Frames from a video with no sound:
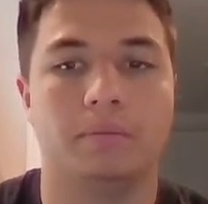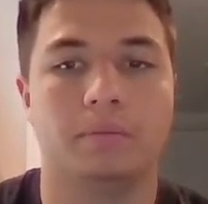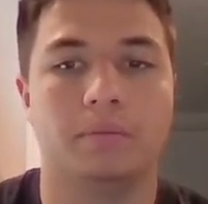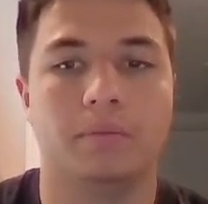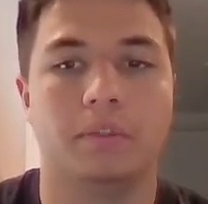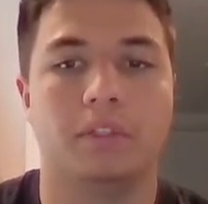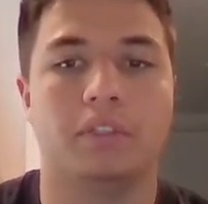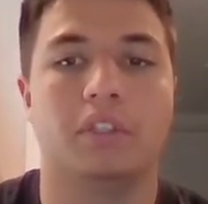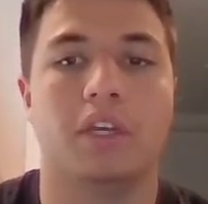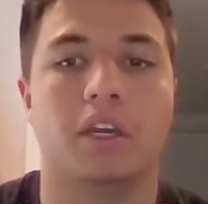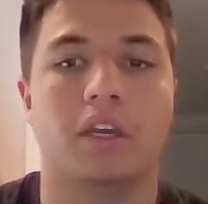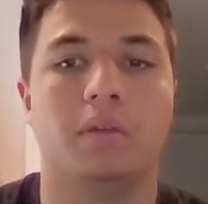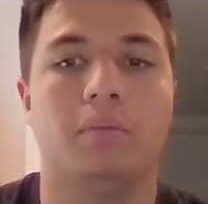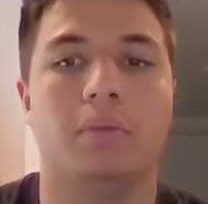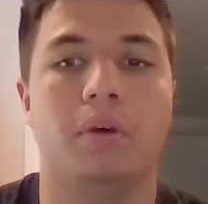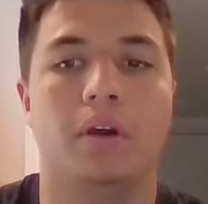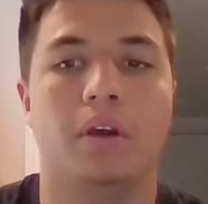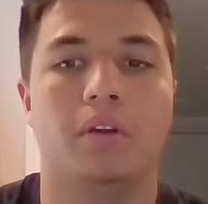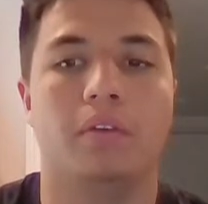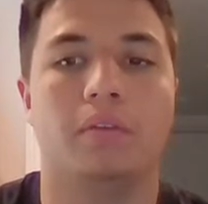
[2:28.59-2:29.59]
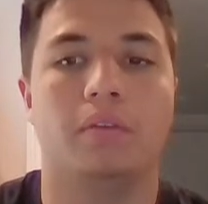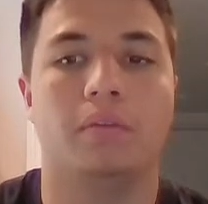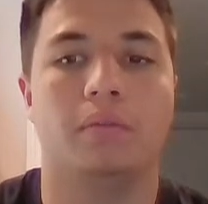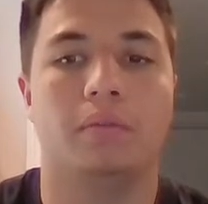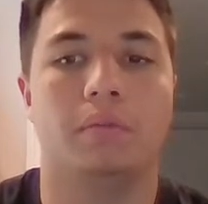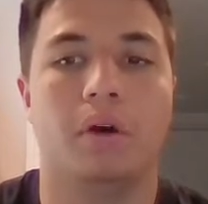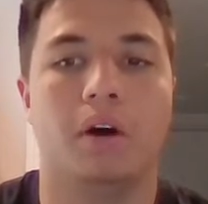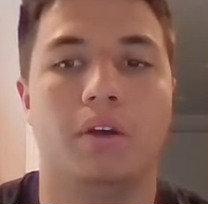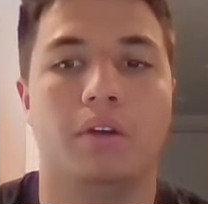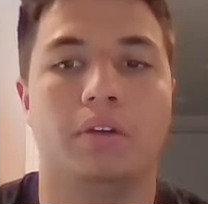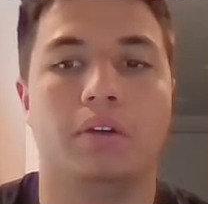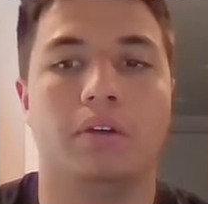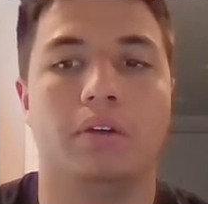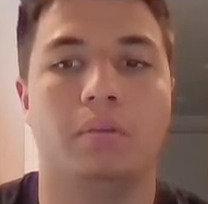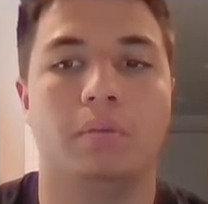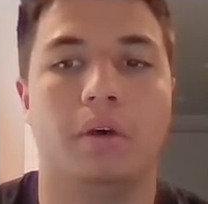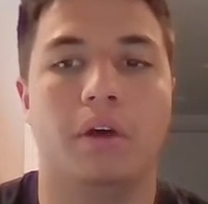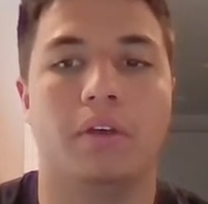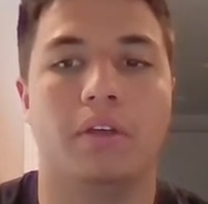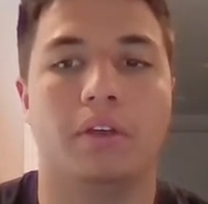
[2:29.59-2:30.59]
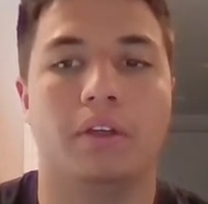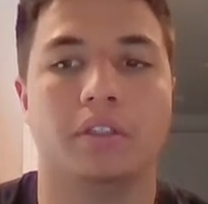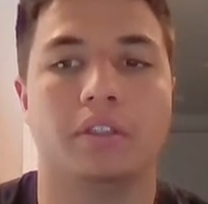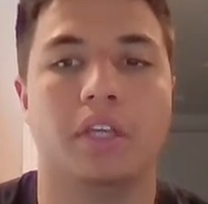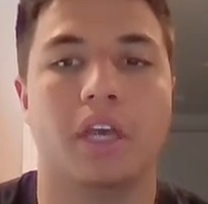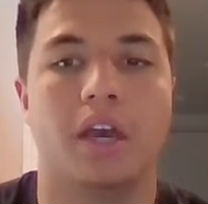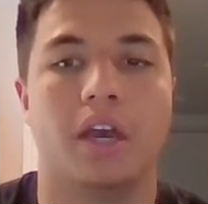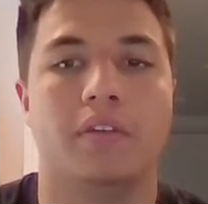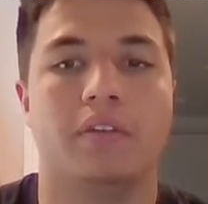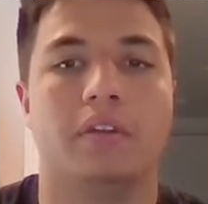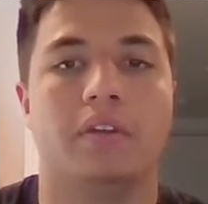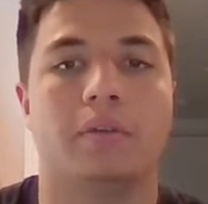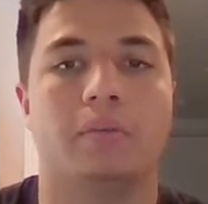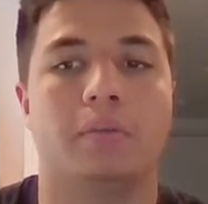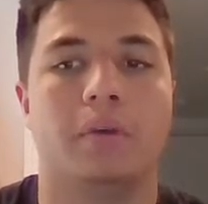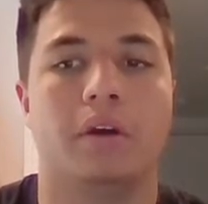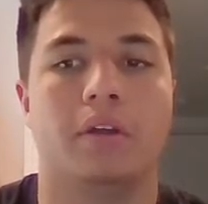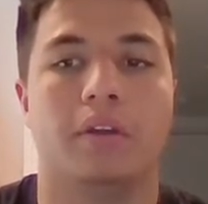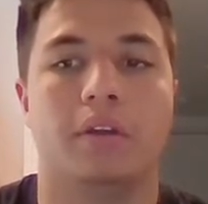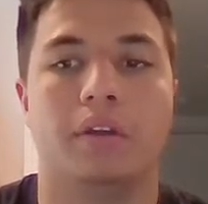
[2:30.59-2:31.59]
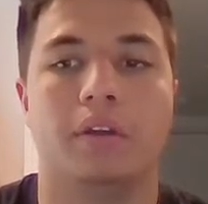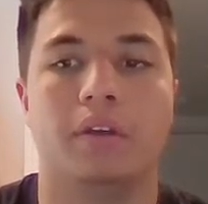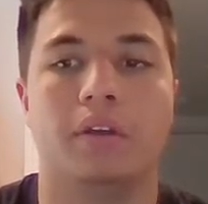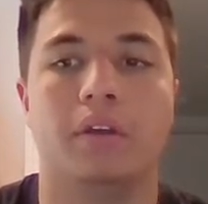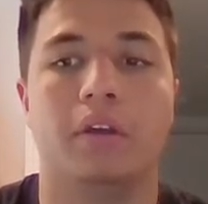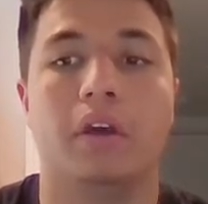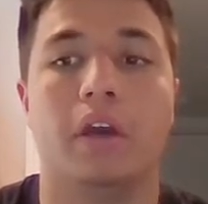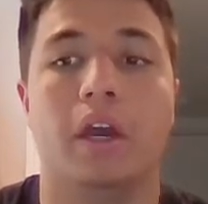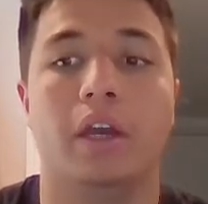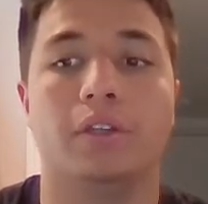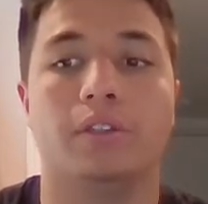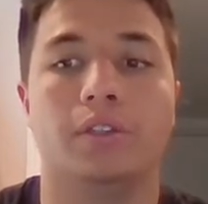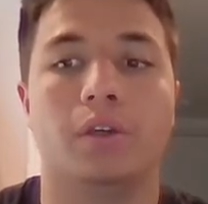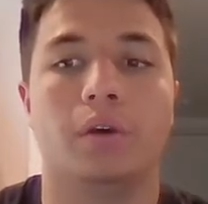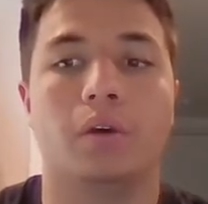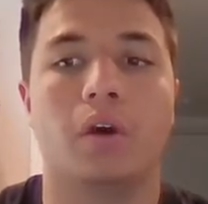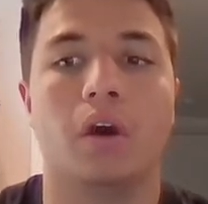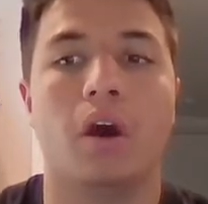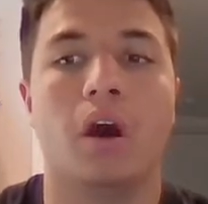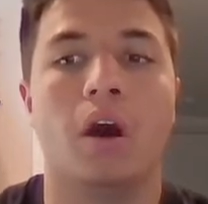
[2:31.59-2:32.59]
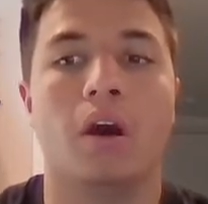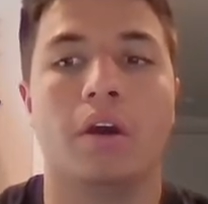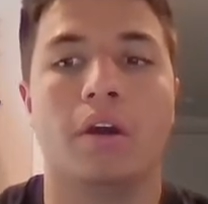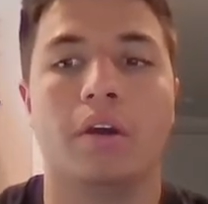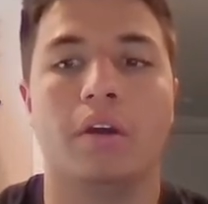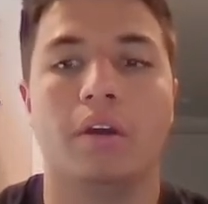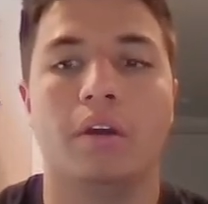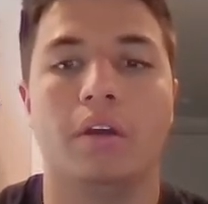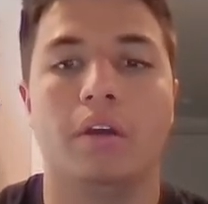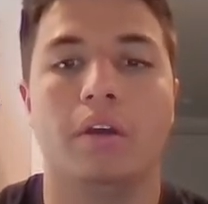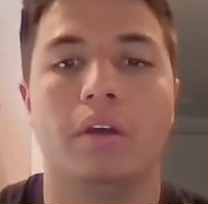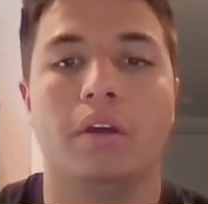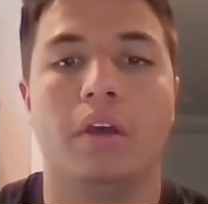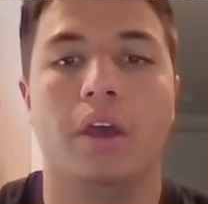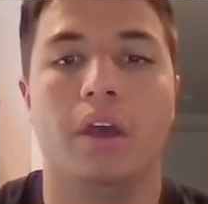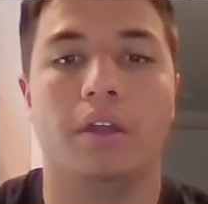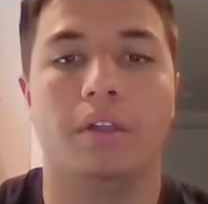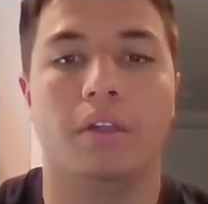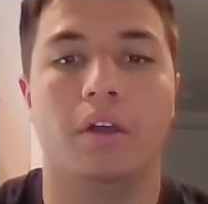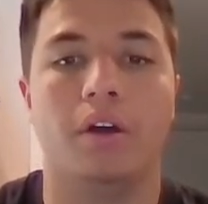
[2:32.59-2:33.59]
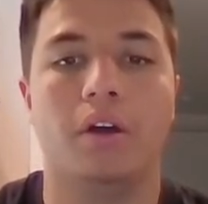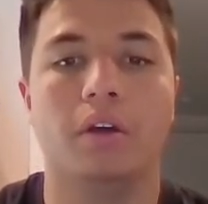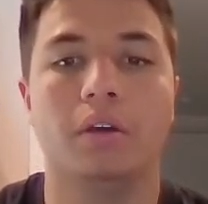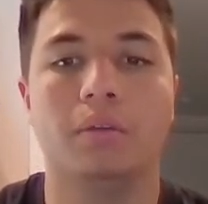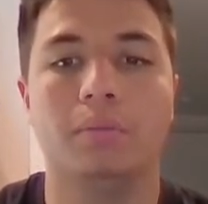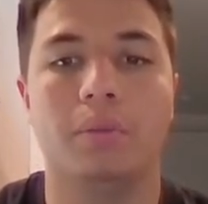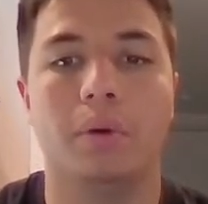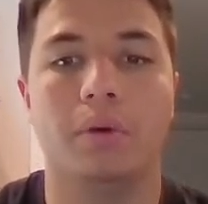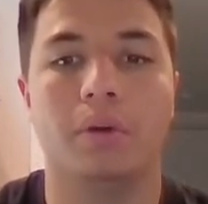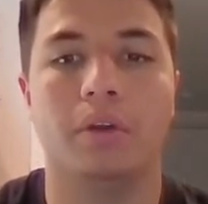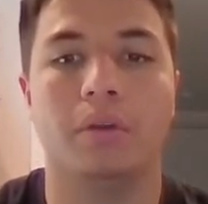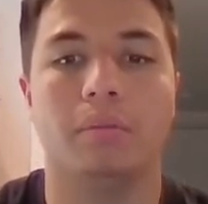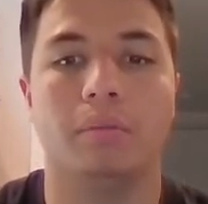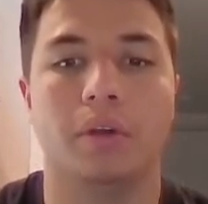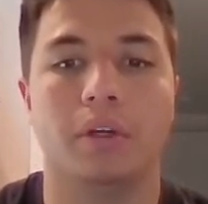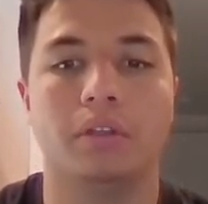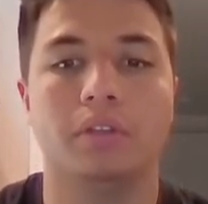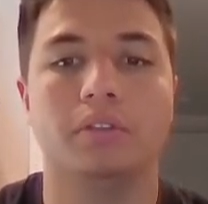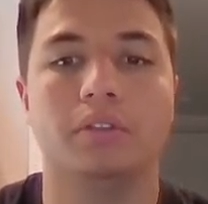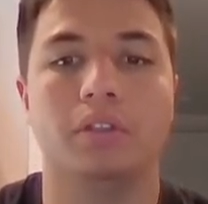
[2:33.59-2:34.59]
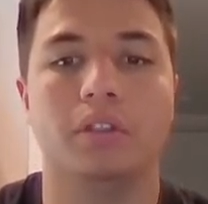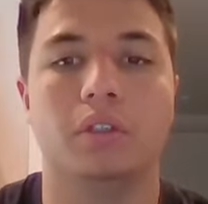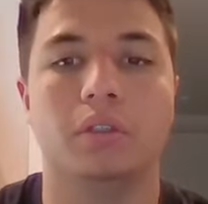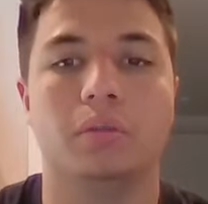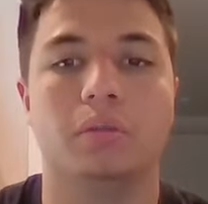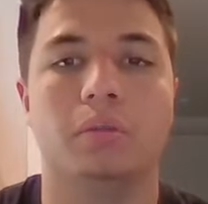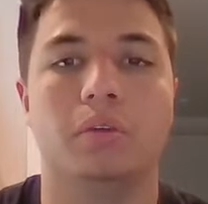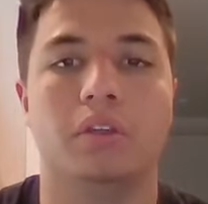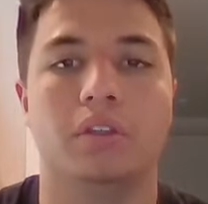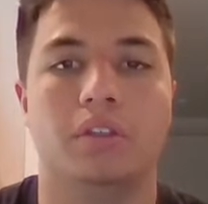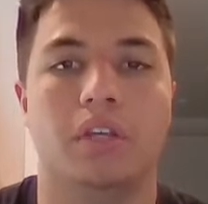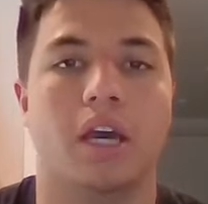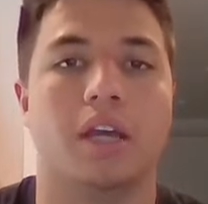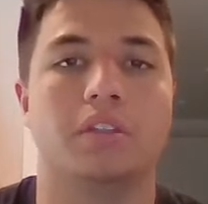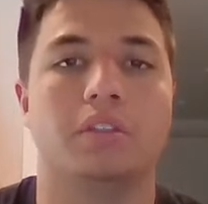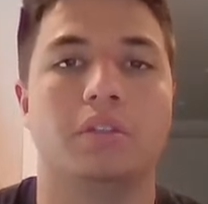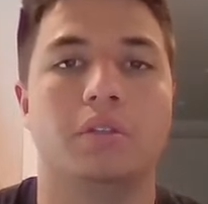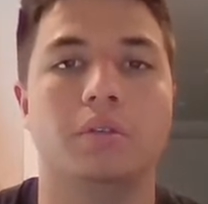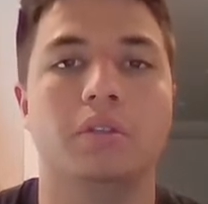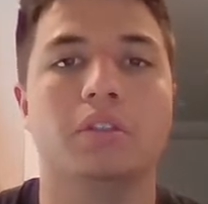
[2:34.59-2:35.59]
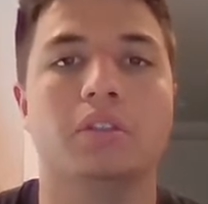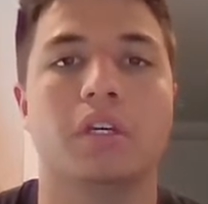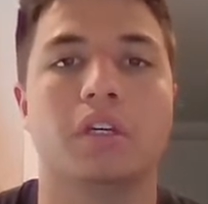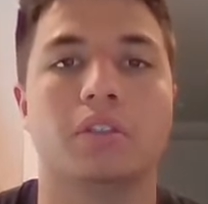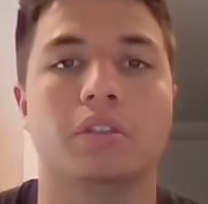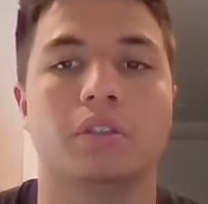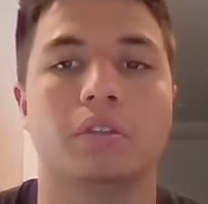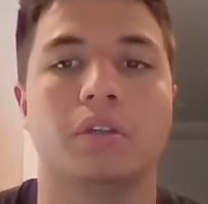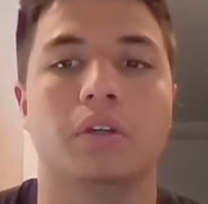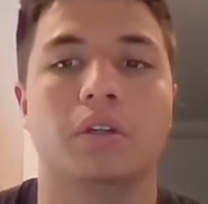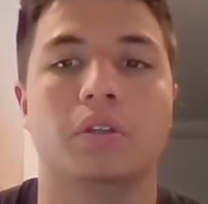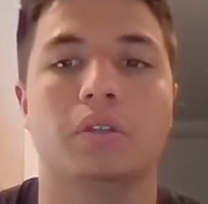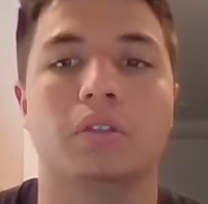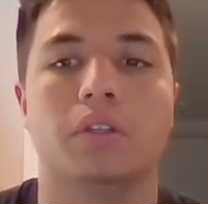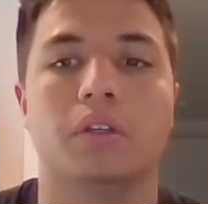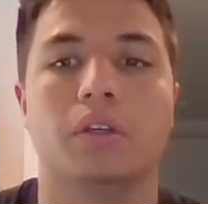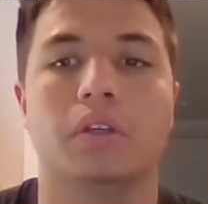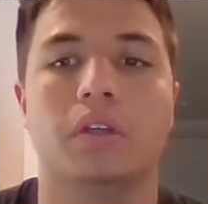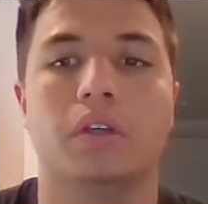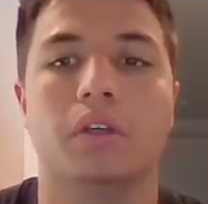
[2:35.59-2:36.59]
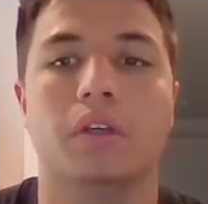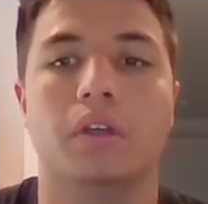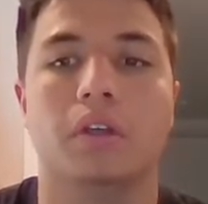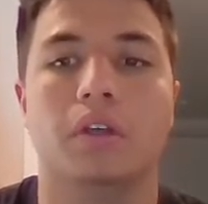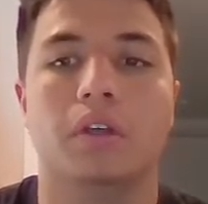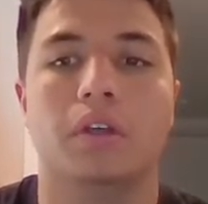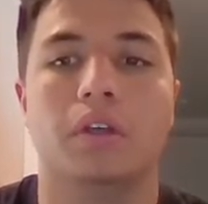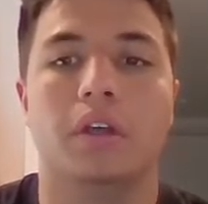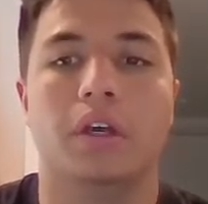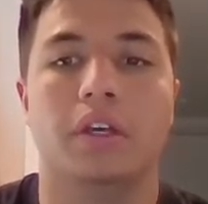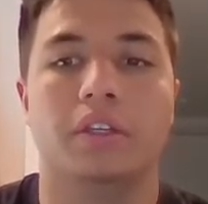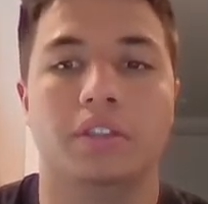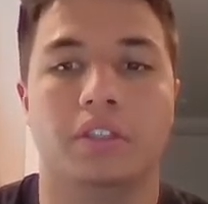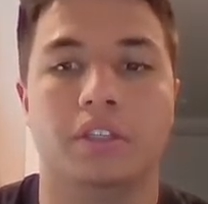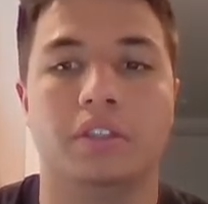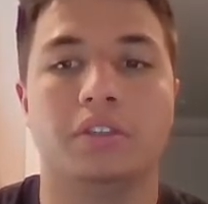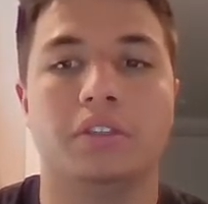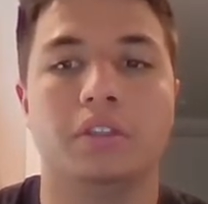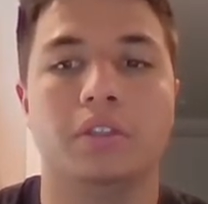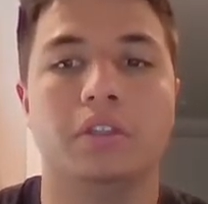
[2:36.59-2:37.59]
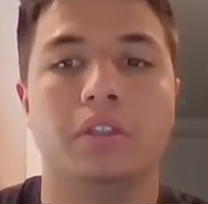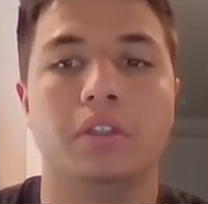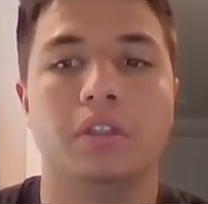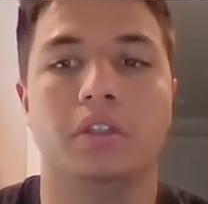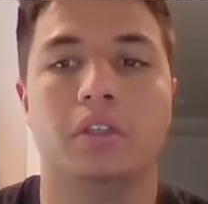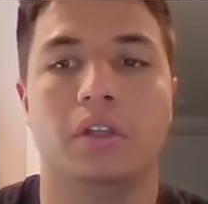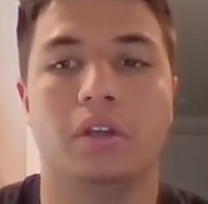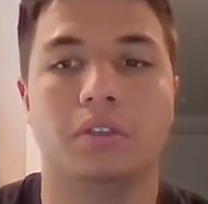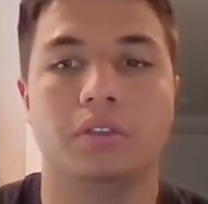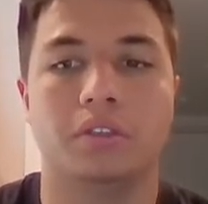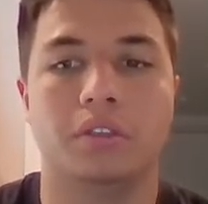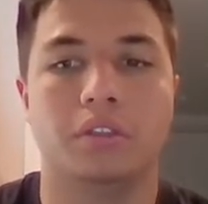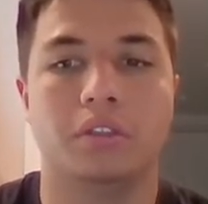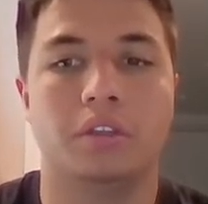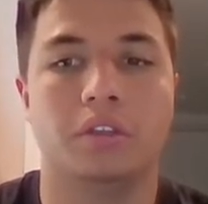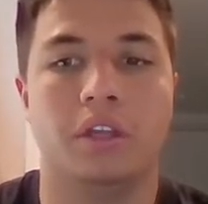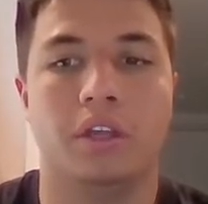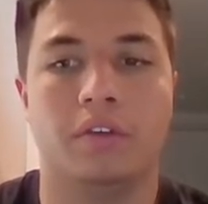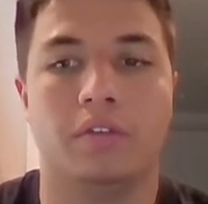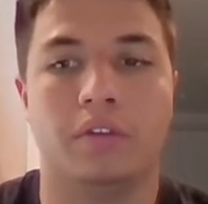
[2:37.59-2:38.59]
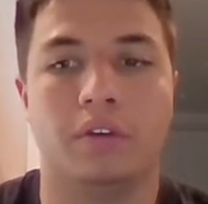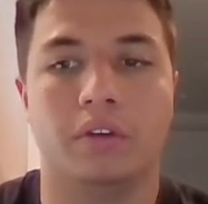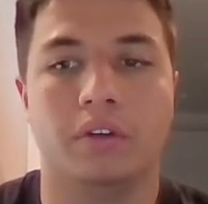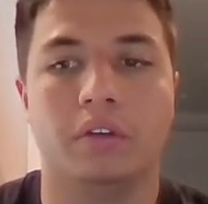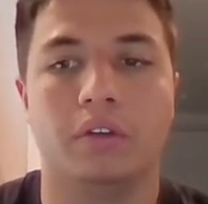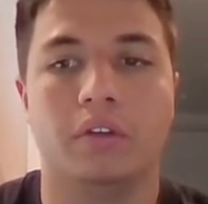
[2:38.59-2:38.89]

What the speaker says: The second part of modern embalming is cavity embalming. A trocar, a long pointed metal tube attached to a suction hose, is inserted close to the navel.